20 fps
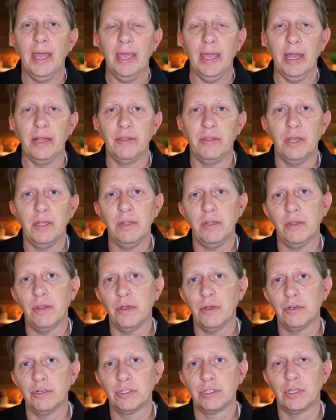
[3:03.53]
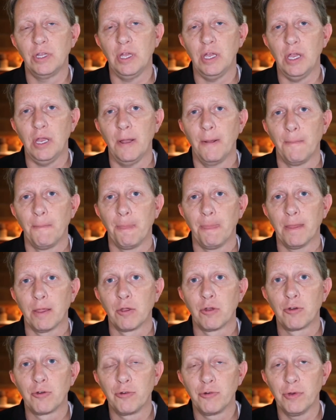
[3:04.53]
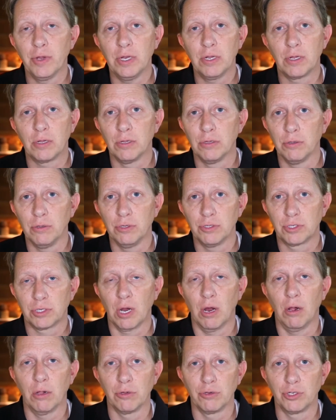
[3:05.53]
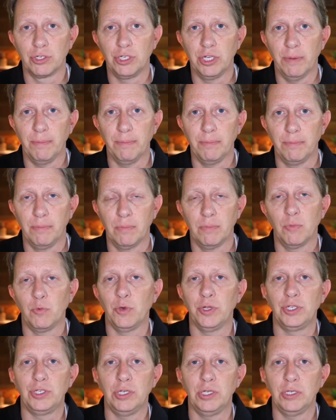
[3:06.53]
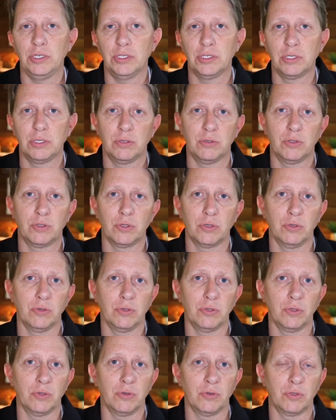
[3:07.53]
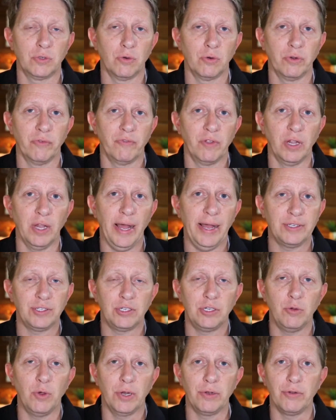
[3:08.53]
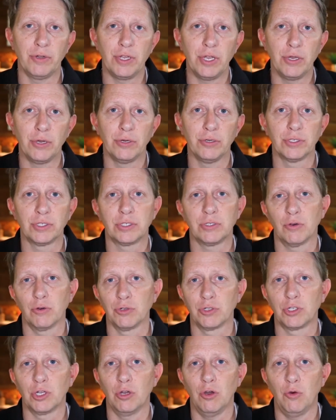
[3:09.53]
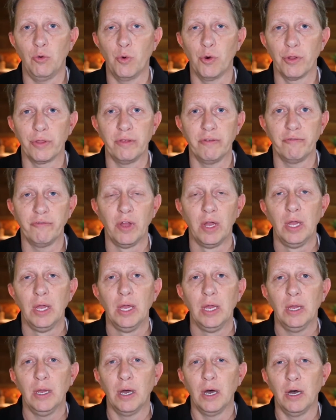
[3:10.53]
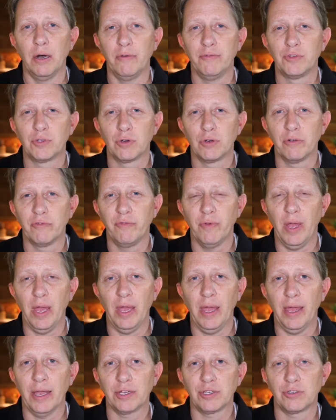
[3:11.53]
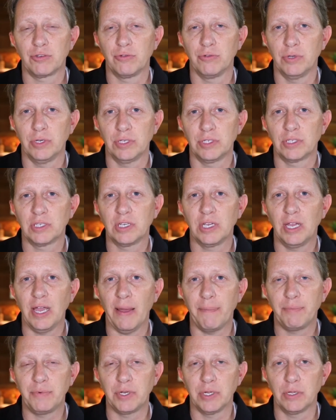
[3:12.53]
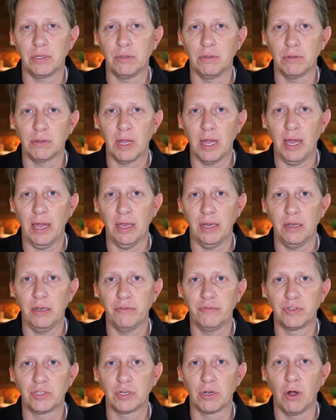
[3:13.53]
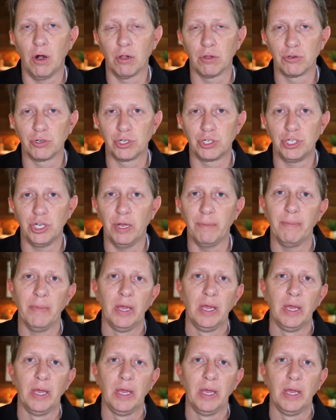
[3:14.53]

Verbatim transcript: And then there's the critical scholarship, which is sort of the last 200 years or so worth of, of sort of extra skeptical kind of scholarship